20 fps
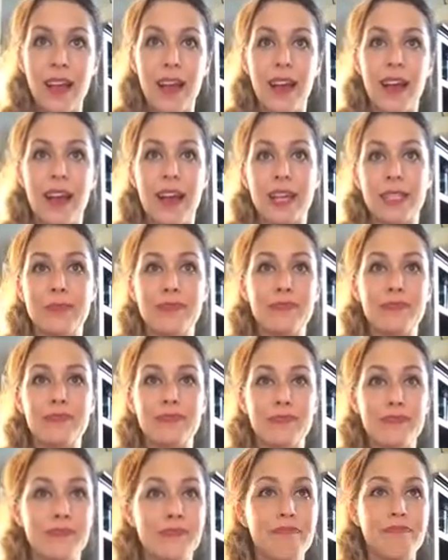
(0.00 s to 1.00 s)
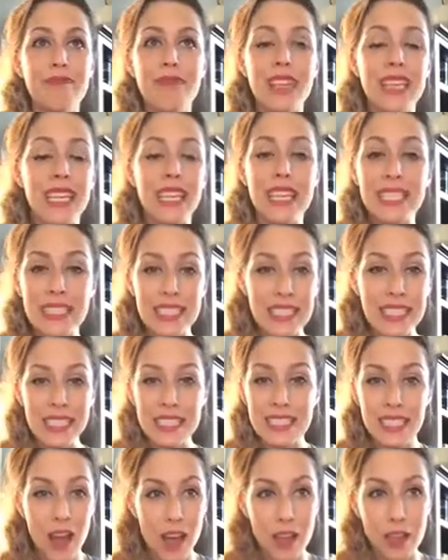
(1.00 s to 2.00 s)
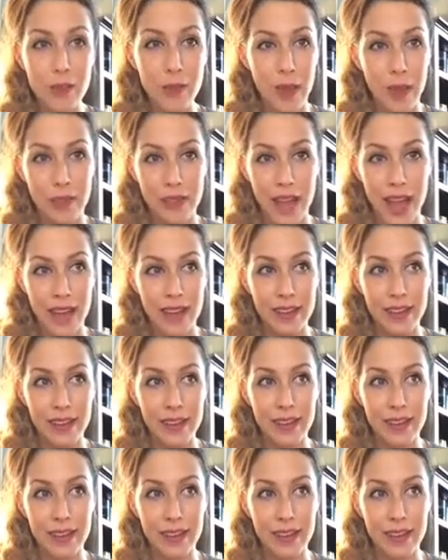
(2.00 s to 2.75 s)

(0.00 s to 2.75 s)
And it's all about that.